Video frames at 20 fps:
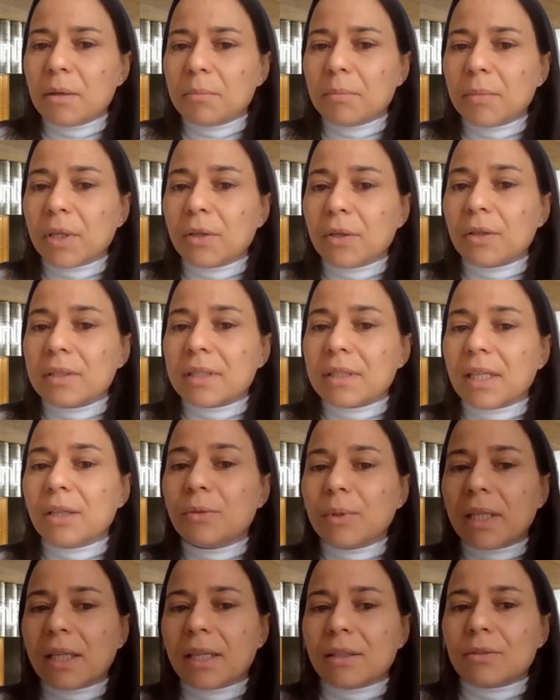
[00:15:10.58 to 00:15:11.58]
because then
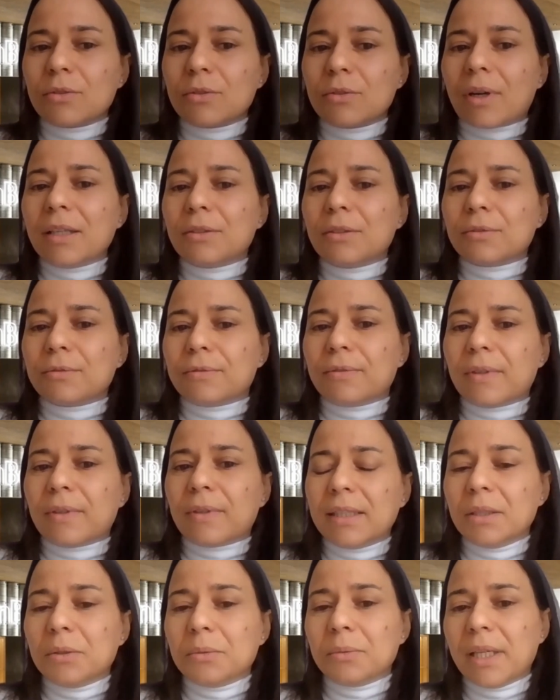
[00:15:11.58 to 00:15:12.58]
we can try to
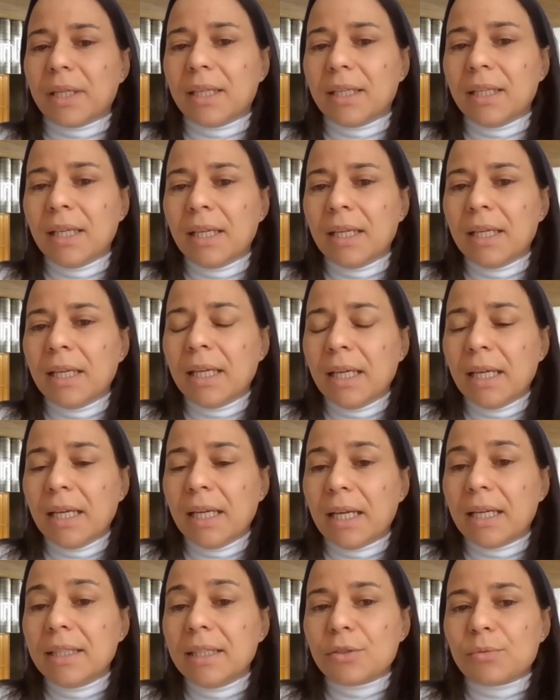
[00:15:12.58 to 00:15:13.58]
find a way.
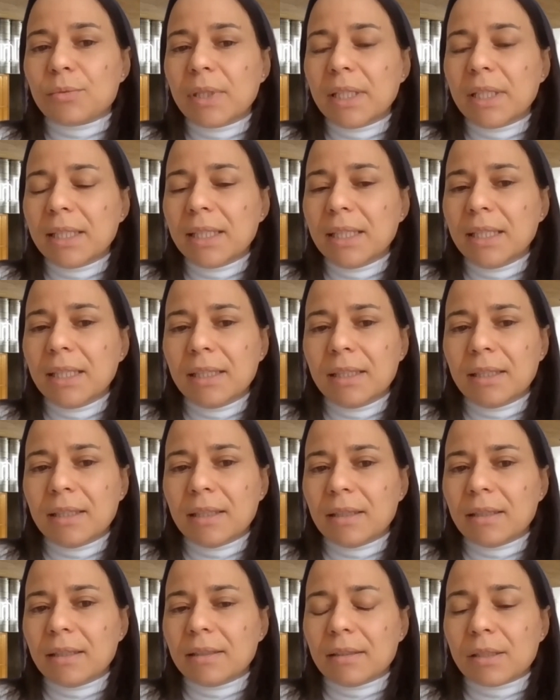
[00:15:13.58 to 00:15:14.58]
And it's really
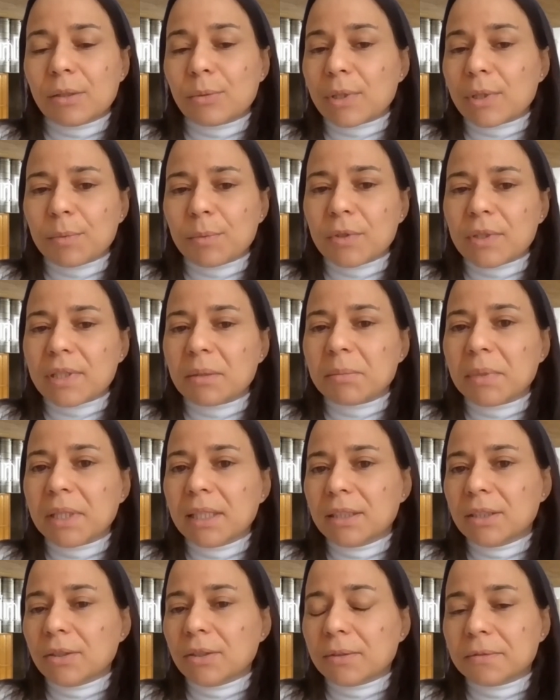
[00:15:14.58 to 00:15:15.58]
the
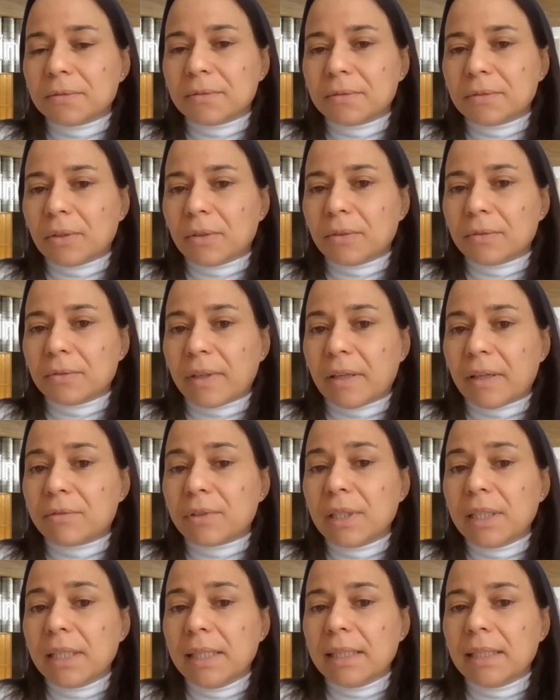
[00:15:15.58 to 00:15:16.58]
responsibility of
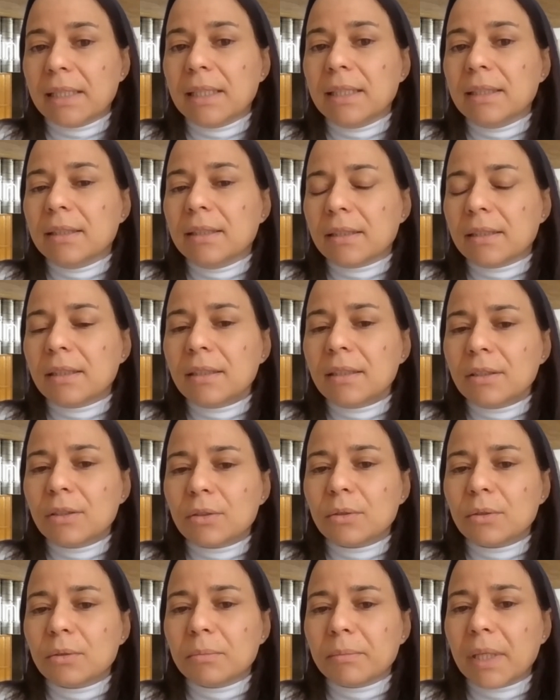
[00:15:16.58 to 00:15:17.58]
every leader
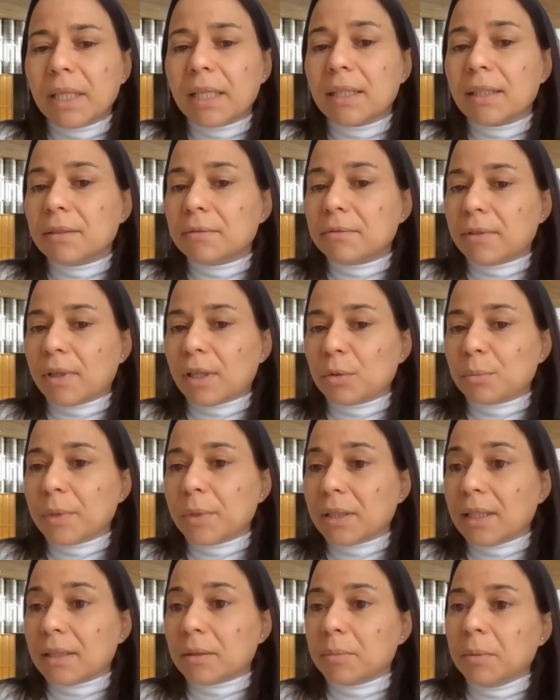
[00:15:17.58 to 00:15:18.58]
to make an
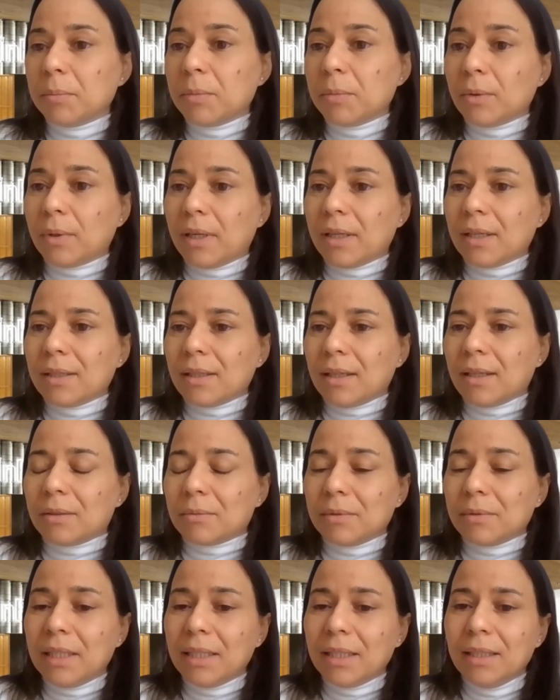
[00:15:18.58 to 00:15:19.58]
environment that people are
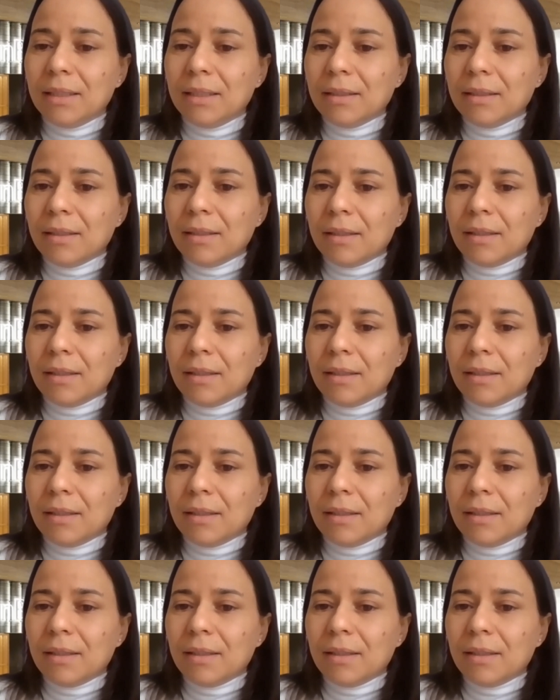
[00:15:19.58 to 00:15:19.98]
really